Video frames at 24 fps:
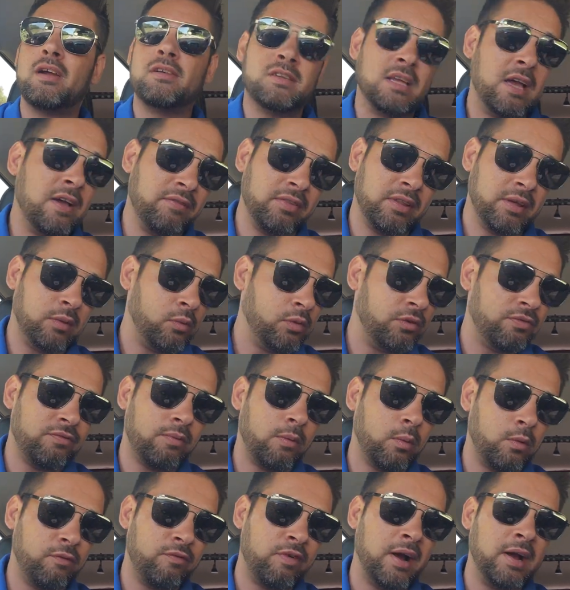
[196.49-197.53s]
Definitely.
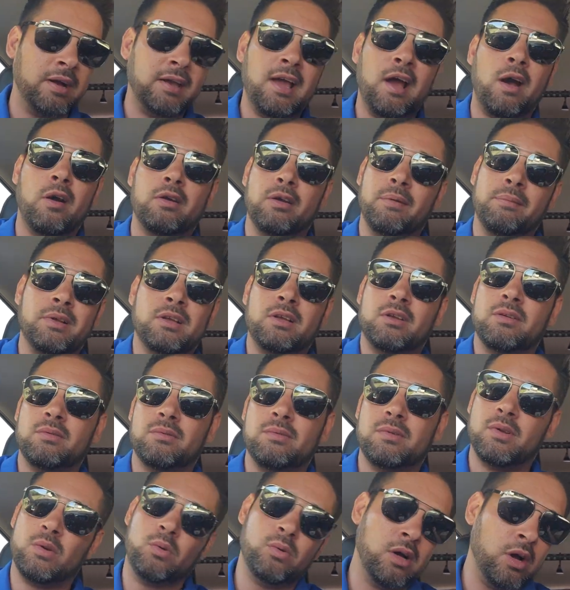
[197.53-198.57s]
We'll find out.
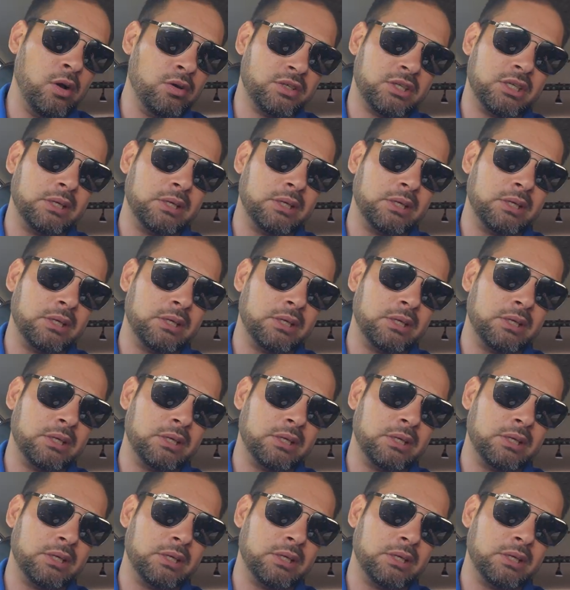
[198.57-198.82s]
Who knows?